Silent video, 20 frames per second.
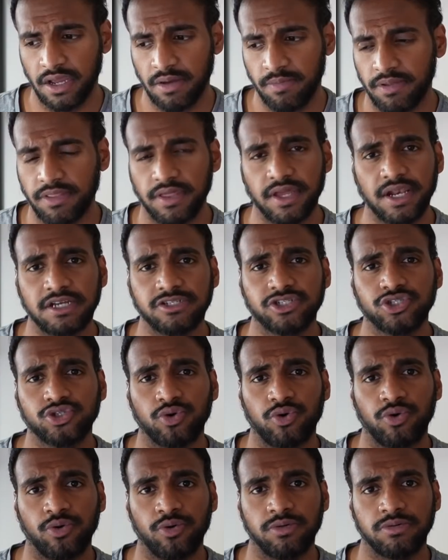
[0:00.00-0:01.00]
But then I
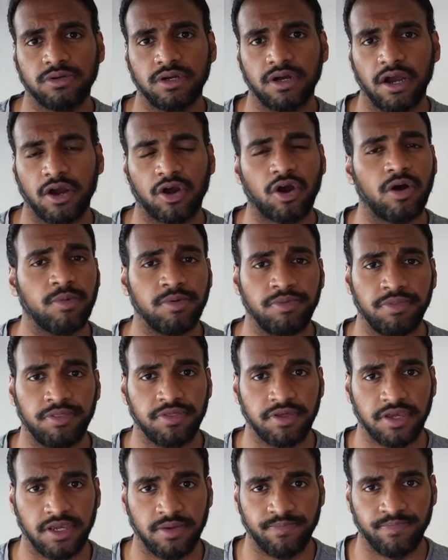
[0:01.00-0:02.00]
saw a common
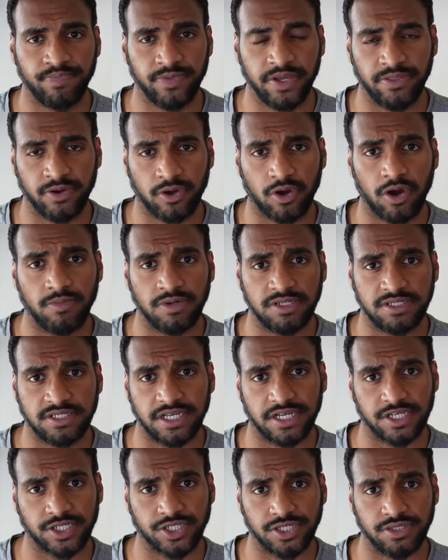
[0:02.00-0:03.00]
theme in the comment
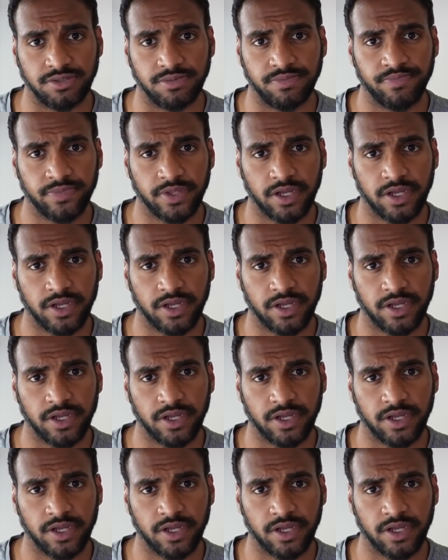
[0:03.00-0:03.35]
section.